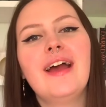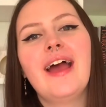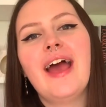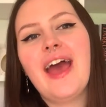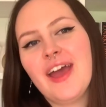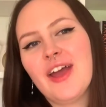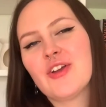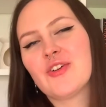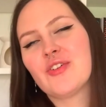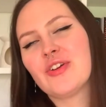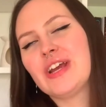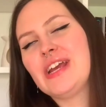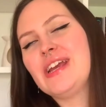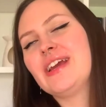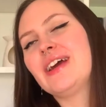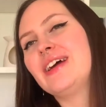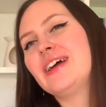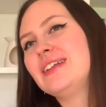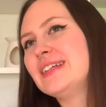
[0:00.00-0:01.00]

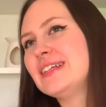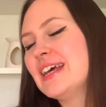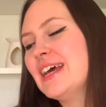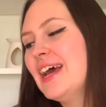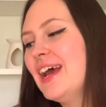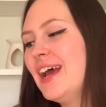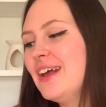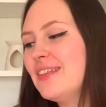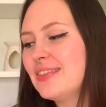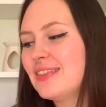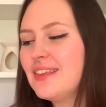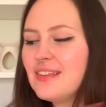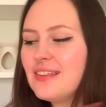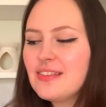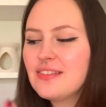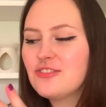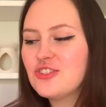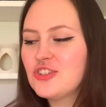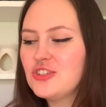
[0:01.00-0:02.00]
airy, and
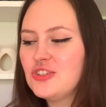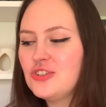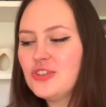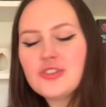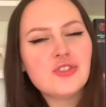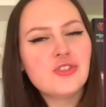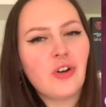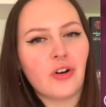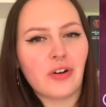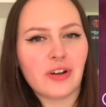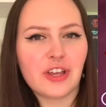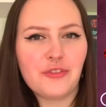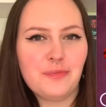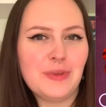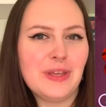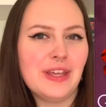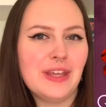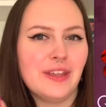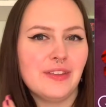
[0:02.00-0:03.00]
this just does not give
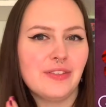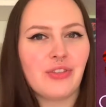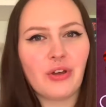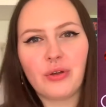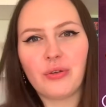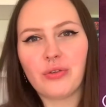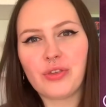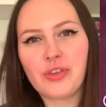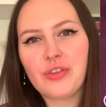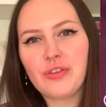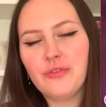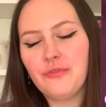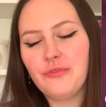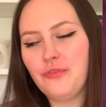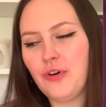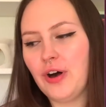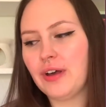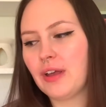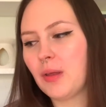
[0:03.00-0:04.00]
me those
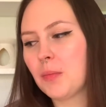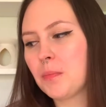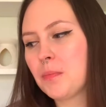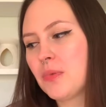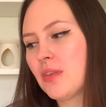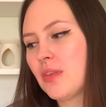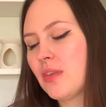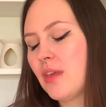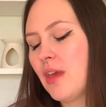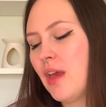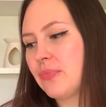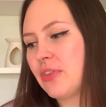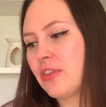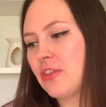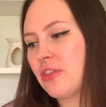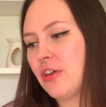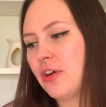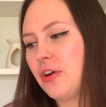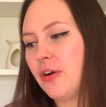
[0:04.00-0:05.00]
vibes.
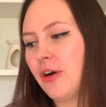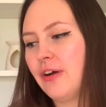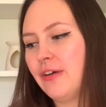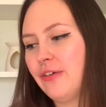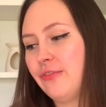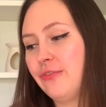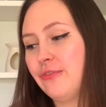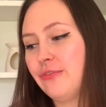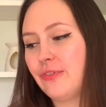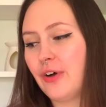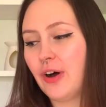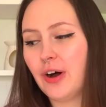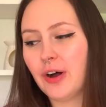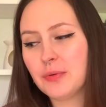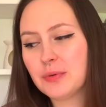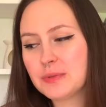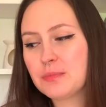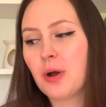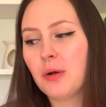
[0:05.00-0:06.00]
So I
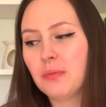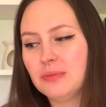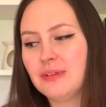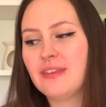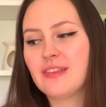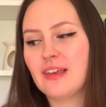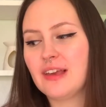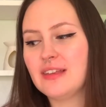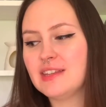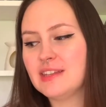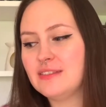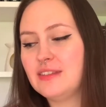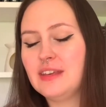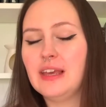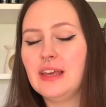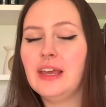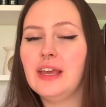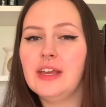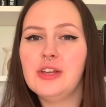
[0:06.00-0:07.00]
would probably say that
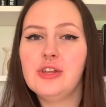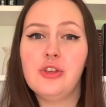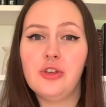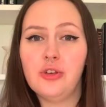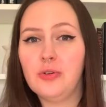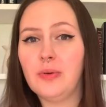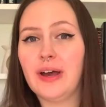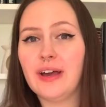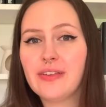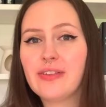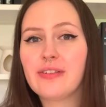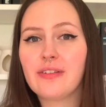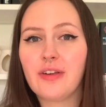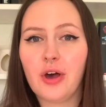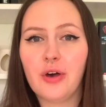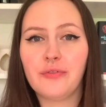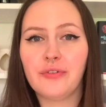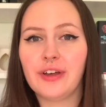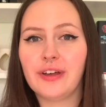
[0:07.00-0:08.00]
the US
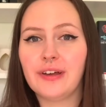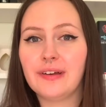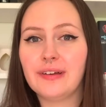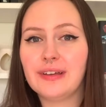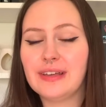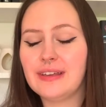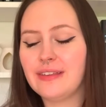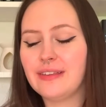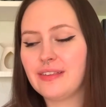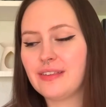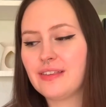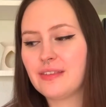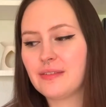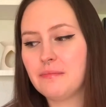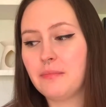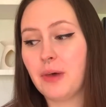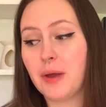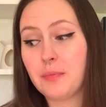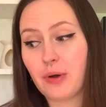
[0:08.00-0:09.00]
cover is
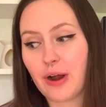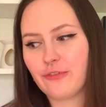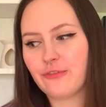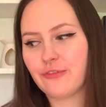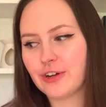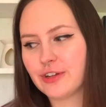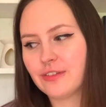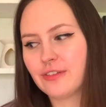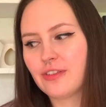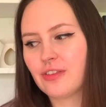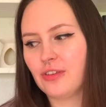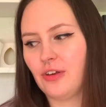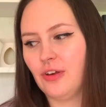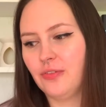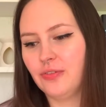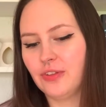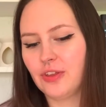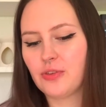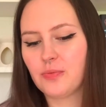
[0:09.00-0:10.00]
my preference
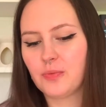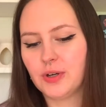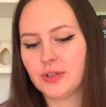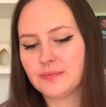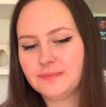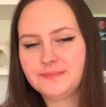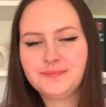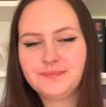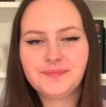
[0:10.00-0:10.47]
on this one.